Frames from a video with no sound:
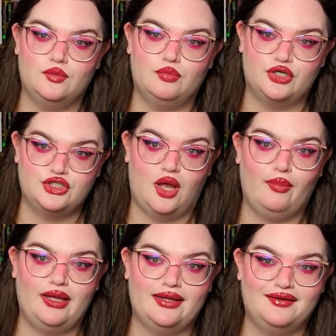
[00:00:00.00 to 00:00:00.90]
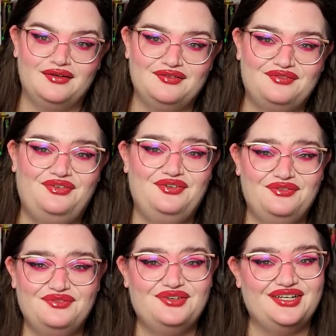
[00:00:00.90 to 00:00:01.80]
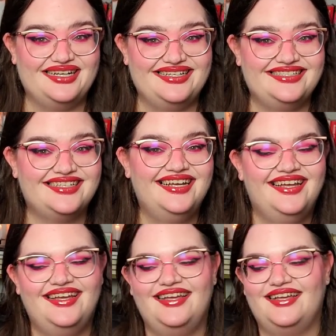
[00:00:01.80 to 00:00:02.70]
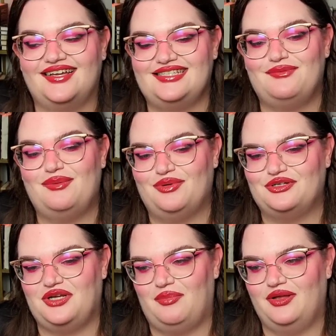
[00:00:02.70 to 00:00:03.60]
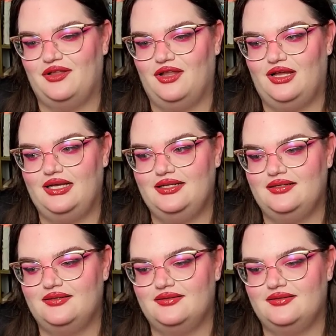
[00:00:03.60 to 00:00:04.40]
book shopping footage, because I went book shopping a lot.